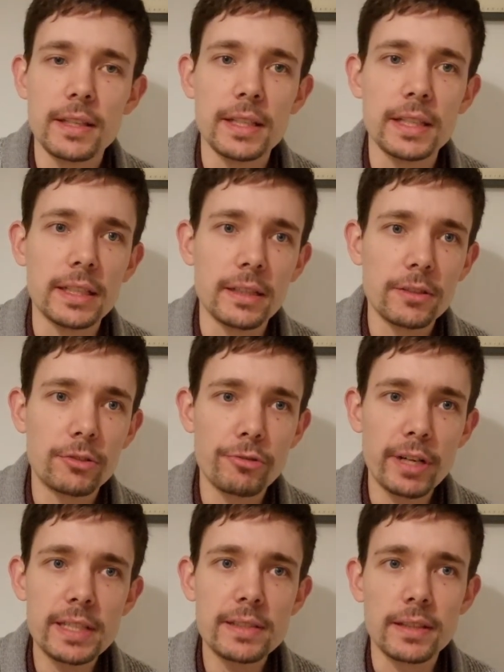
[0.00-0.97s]
the
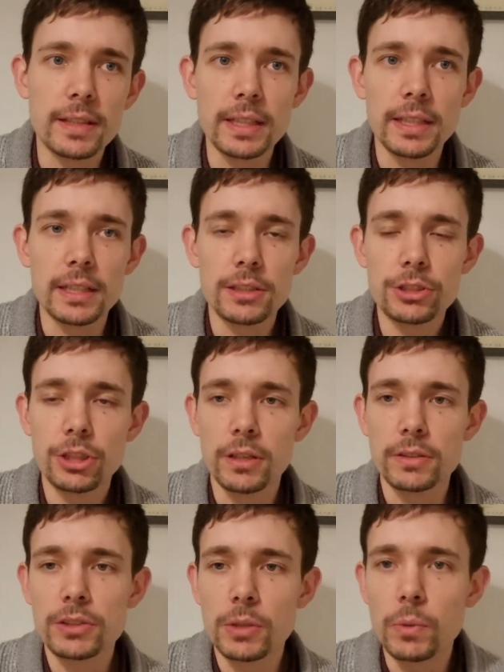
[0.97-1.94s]
greater the
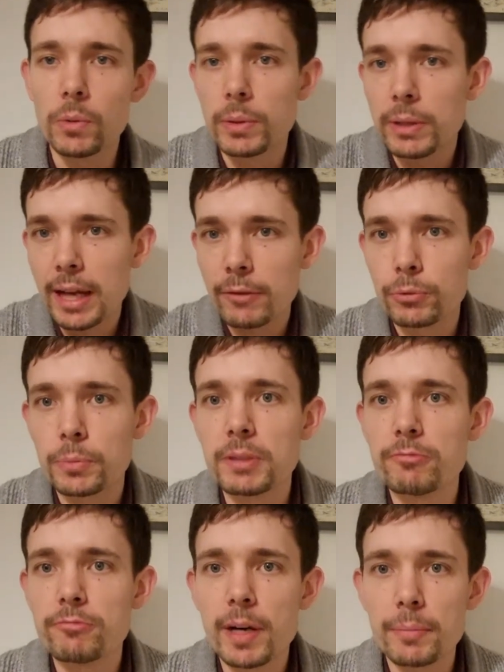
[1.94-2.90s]
chance that what we have would
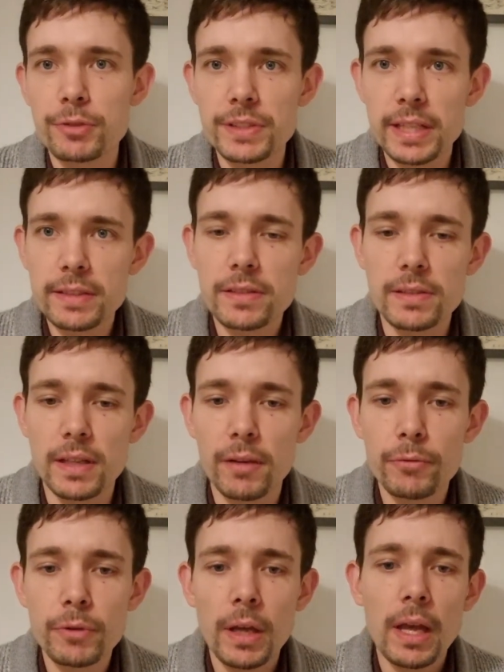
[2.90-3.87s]
be
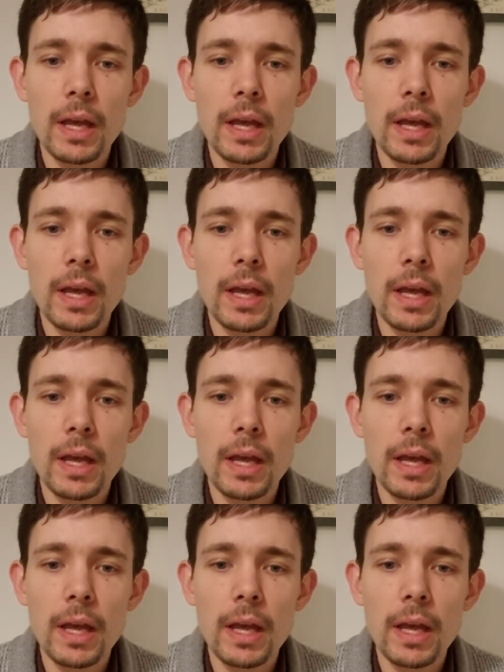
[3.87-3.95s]
representative,